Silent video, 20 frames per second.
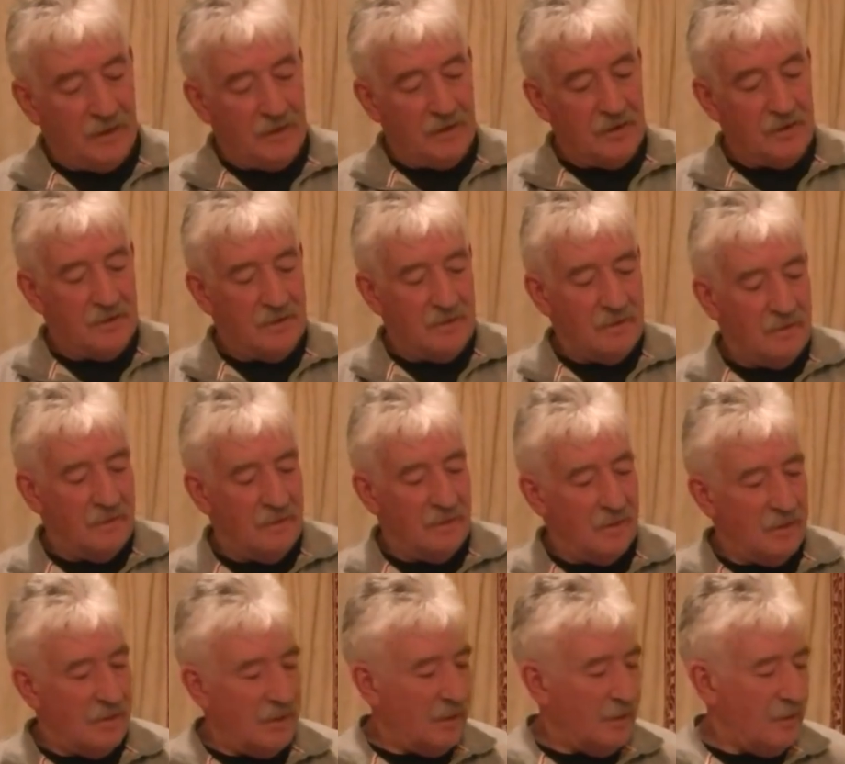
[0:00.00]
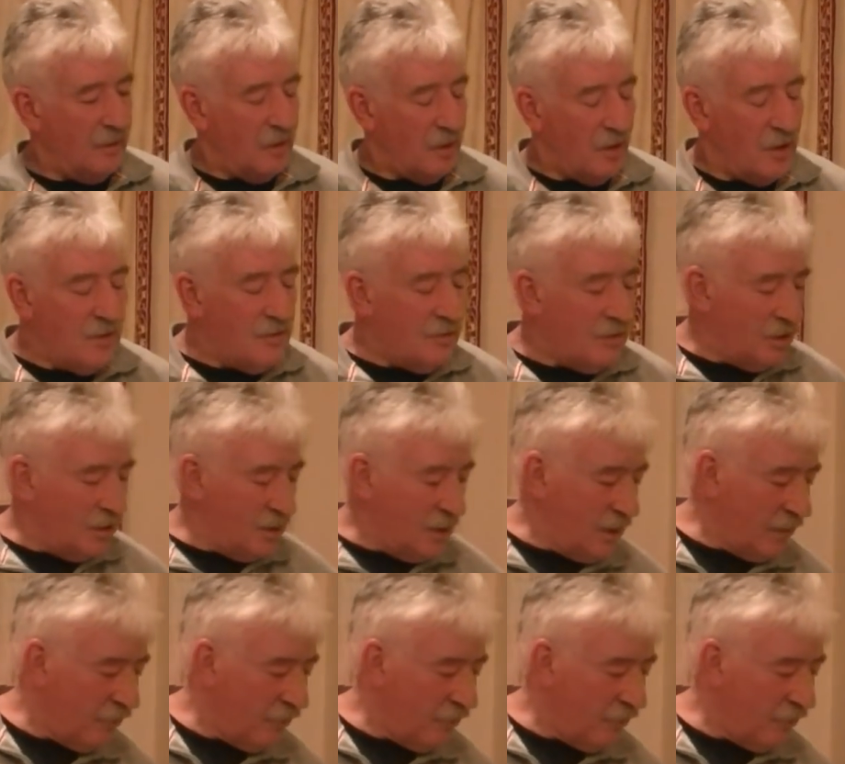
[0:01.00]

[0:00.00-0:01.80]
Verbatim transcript: There's hundreds of